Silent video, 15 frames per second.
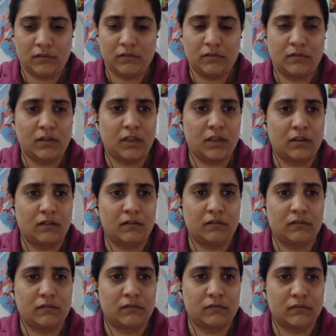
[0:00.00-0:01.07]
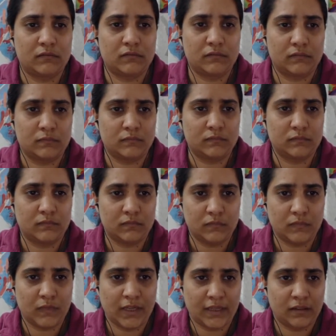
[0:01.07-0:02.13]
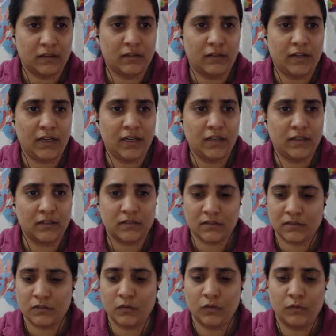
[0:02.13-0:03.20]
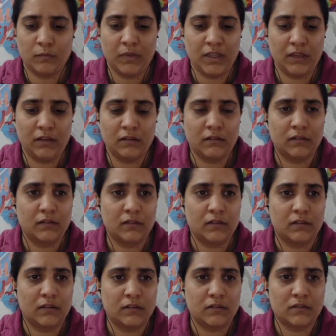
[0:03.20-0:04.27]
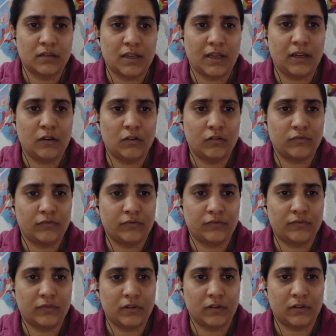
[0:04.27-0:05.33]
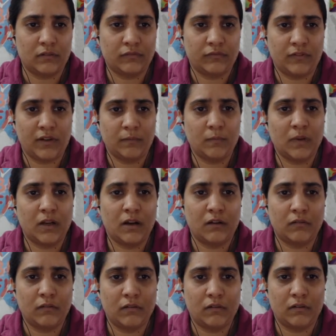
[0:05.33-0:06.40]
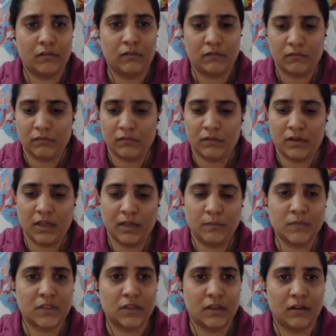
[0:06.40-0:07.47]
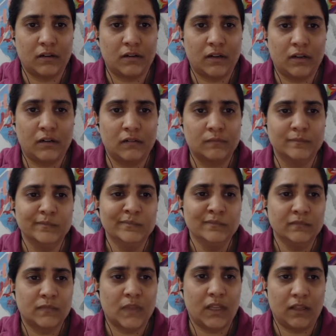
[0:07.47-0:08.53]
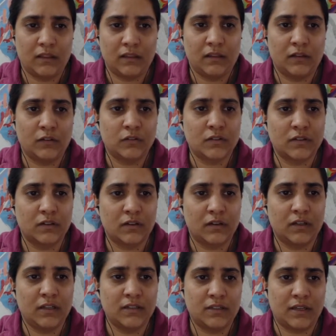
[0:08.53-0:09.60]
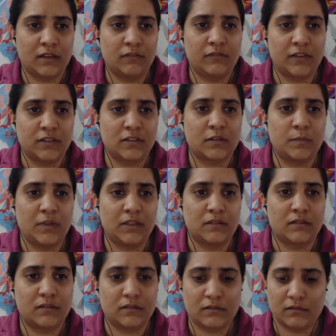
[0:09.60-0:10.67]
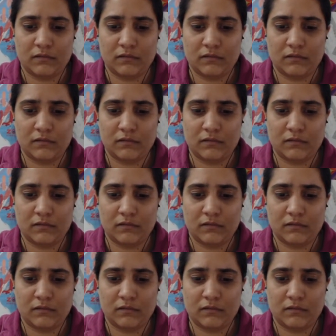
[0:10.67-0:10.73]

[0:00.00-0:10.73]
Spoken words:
like like the radius could be sine of frame count times 100, and then your circle is at a fixed place.